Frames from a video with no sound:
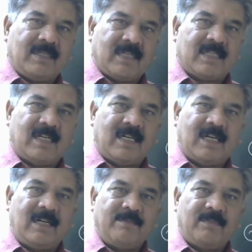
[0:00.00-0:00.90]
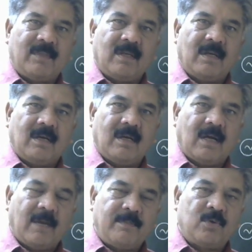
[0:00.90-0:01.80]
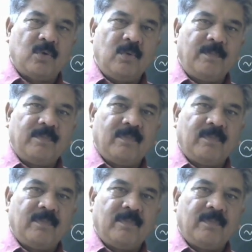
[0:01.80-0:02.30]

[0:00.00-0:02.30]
extended up to